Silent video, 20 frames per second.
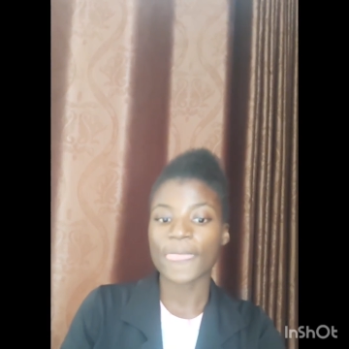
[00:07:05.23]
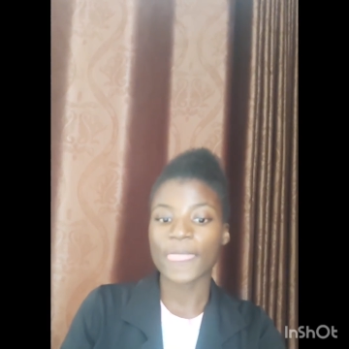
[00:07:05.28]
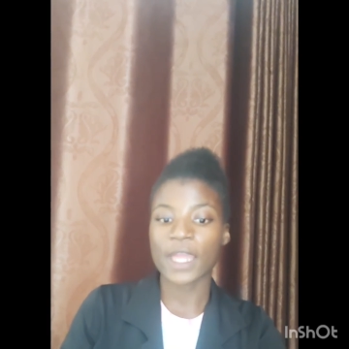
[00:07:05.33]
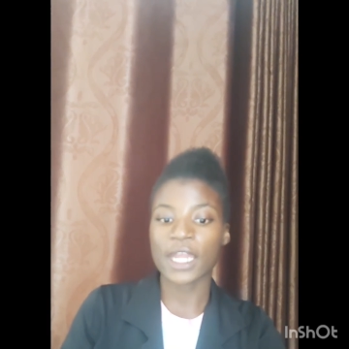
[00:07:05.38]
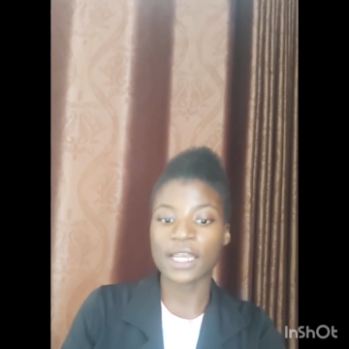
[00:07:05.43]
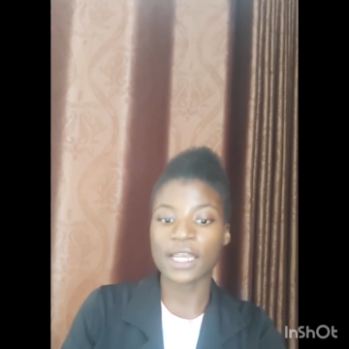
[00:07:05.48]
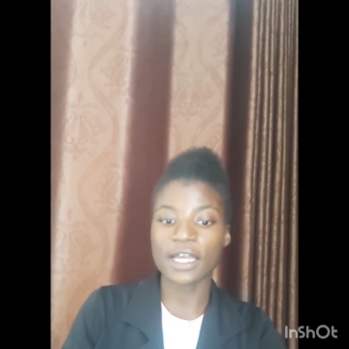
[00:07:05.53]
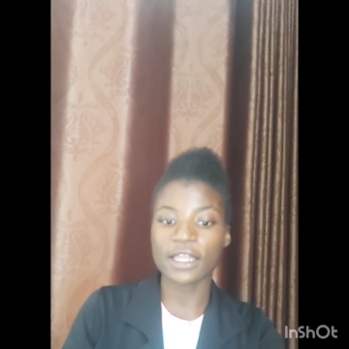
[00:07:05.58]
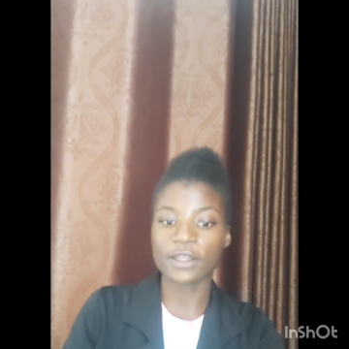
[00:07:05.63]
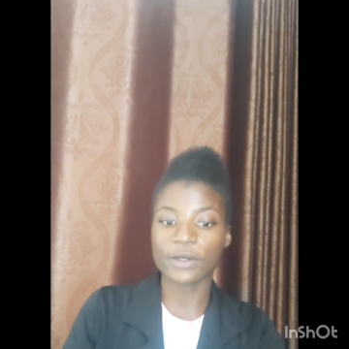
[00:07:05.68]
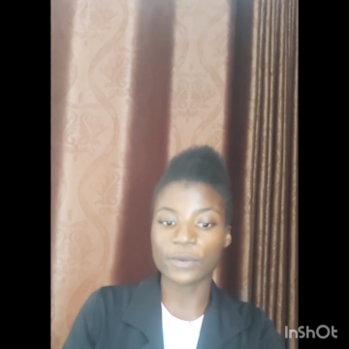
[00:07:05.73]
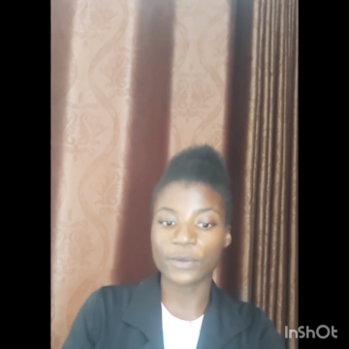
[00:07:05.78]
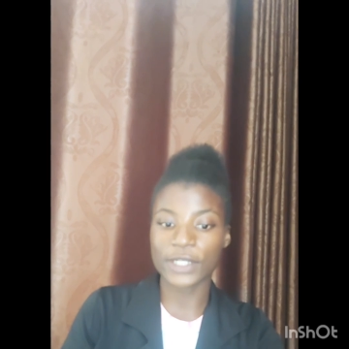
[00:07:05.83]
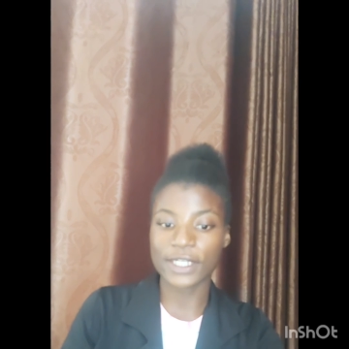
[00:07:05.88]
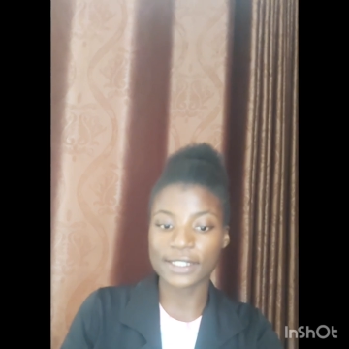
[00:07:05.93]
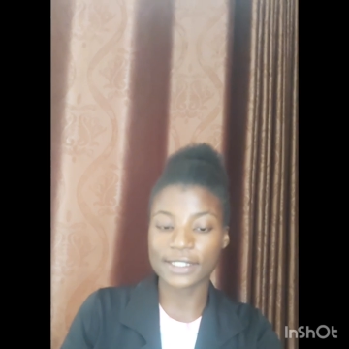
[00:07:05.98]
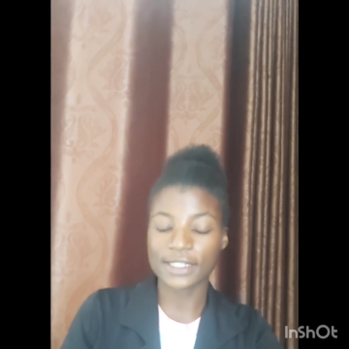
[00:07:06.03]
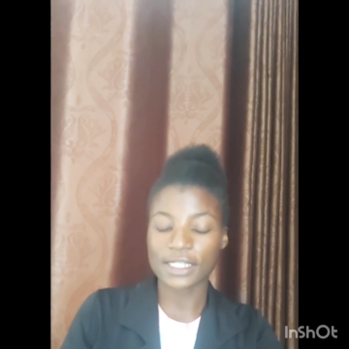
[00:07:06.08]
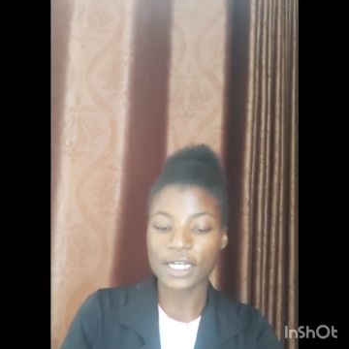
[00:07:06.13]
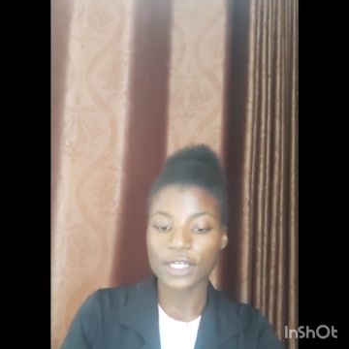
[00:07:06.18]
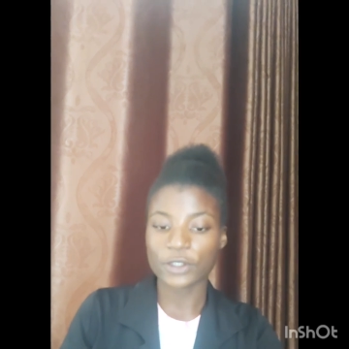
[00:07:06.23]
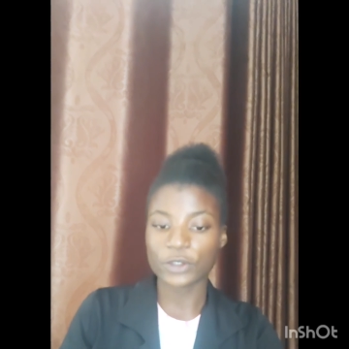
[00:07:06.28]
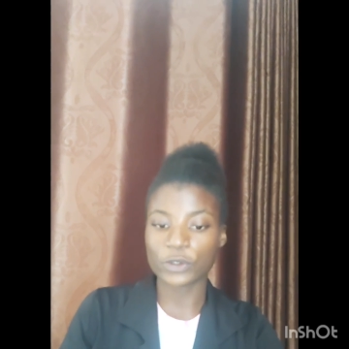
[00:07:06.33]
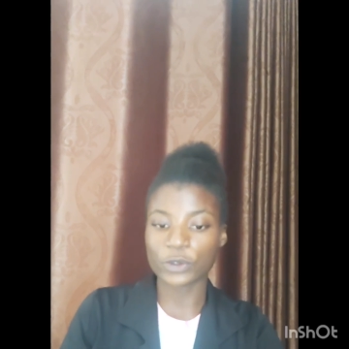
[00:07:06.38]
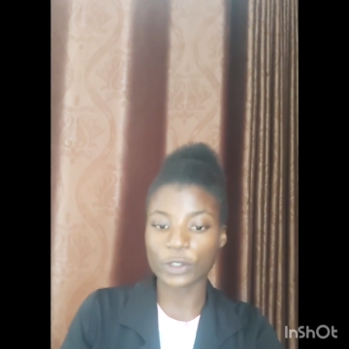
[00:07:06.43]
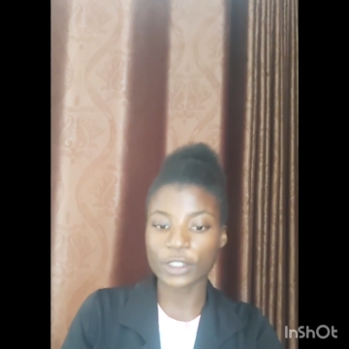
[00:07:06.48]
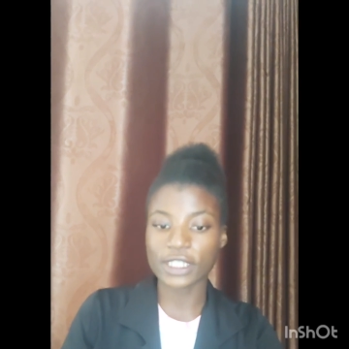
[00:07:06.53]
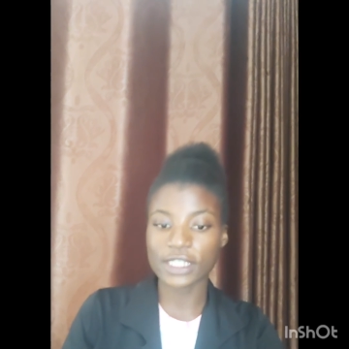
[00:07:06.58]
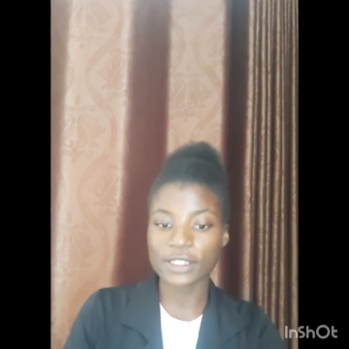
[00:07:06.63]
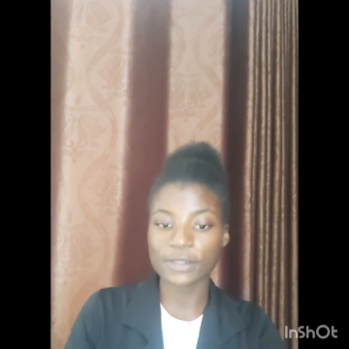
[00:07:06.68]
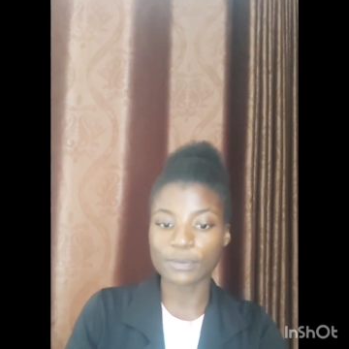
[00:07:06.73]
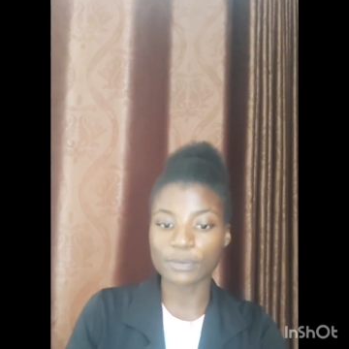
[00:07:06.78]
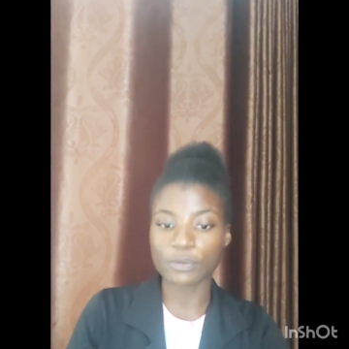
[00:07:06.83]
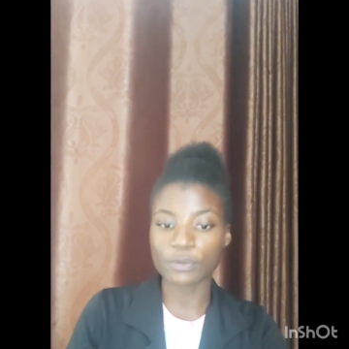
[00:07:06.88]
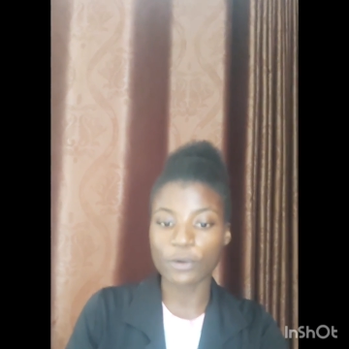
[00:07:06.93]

In other words, Dworkin